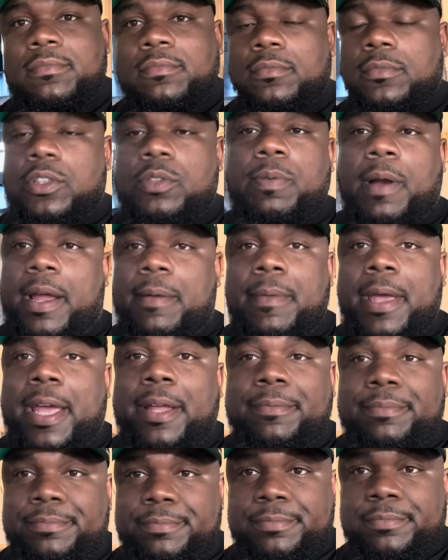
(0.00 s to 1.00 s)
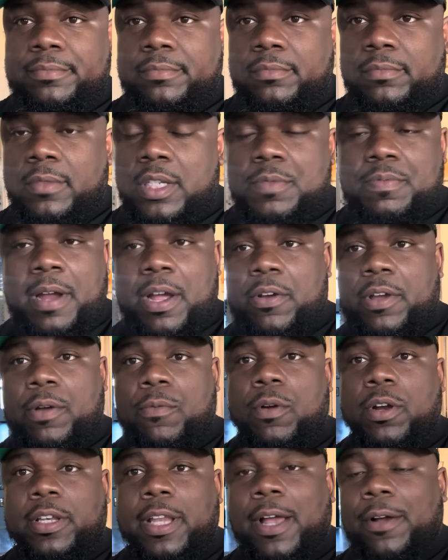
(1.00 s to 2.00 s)
It's probably bad. He's probably gonna get
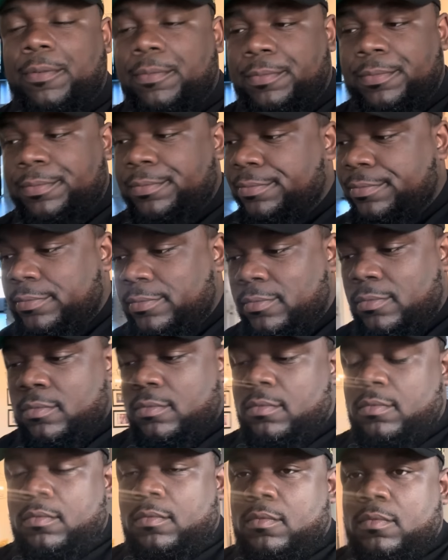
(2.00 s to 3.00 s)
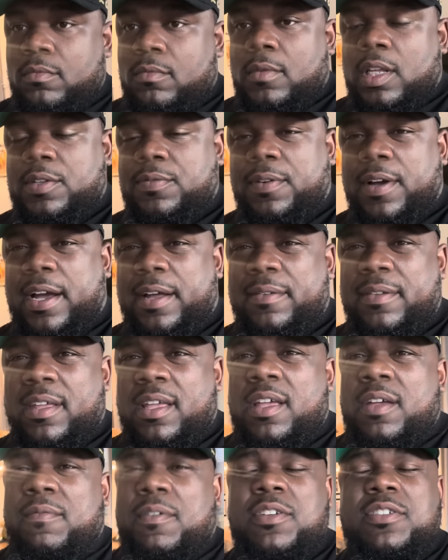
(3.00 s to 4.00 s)
worked out. That's fine.
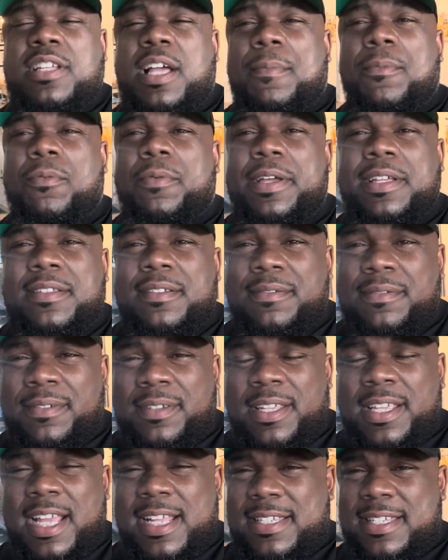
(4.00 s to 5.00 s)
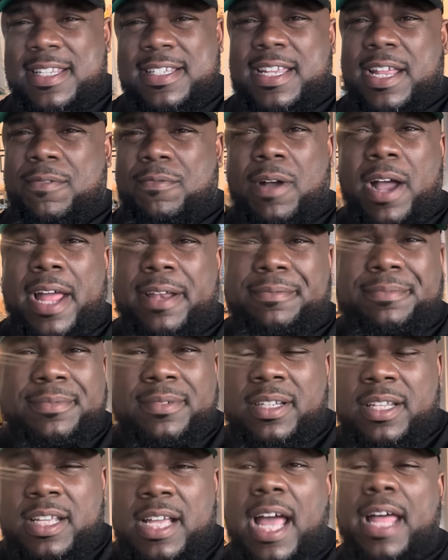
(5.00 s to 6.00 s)
First couple weeks, he got T.J. Watt.
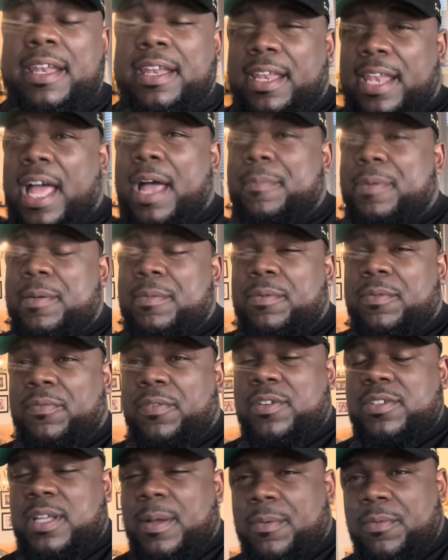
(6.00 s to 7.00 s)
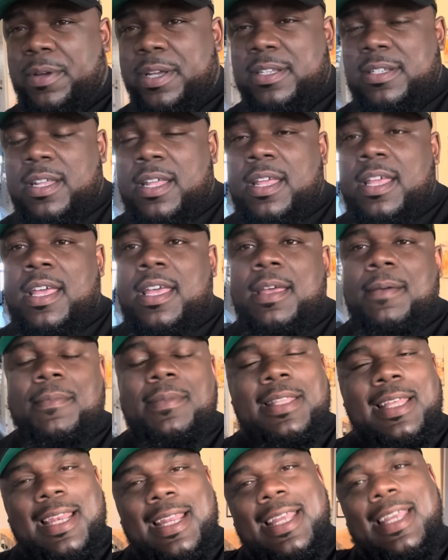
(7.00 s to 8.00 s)
He got a lot of people in the first couple weeks. But
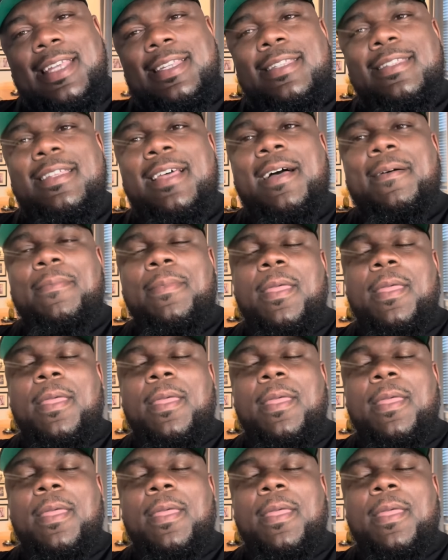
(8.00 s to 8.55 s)
then it eases up.